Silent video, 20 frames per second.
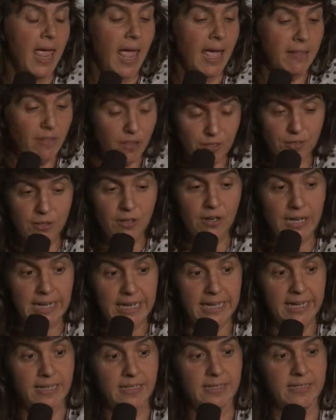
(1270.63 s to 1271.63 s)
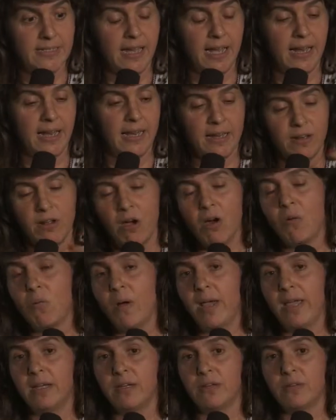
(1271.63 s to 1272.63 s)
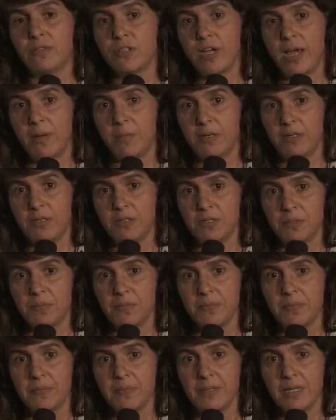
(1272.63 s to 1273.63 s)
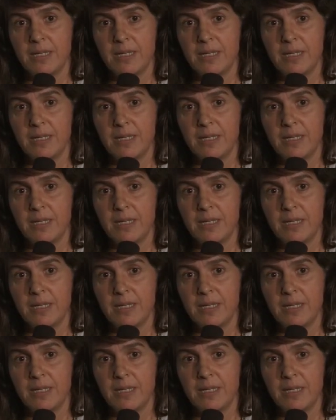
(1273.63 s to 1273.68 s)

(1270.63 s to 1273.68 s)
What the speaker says: And the third is that in our way of shamanism,